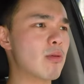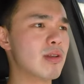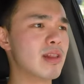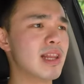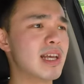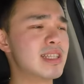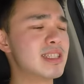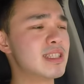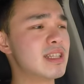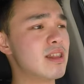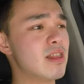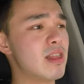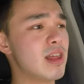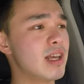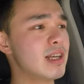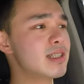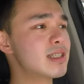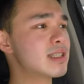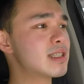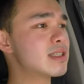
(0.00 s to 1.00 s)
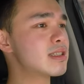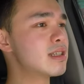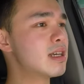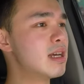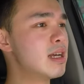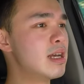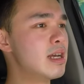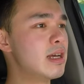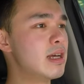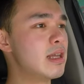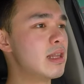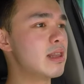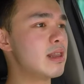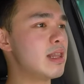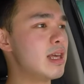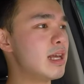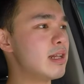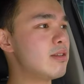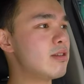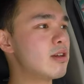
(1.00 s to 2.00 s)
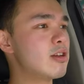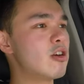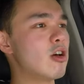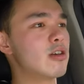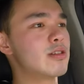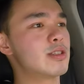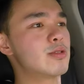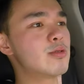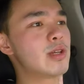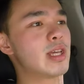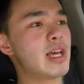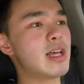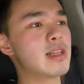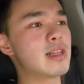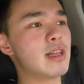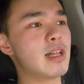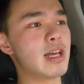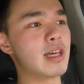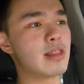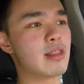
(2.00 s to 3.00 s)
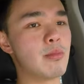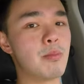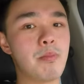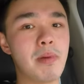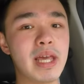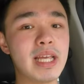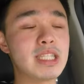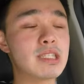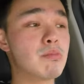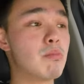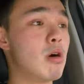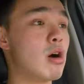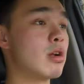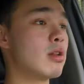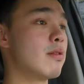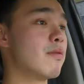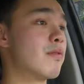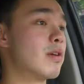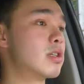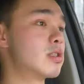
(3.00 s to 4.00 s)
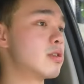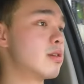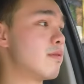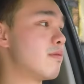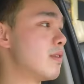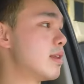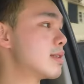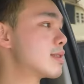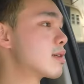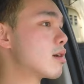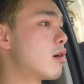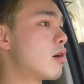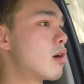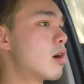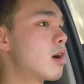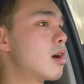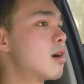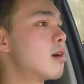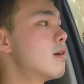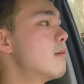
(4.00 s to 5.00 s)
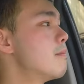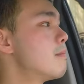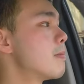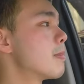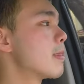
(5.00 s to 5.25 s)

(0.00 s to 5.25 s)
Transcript: less than this. Then you can also get like the base model version of this car.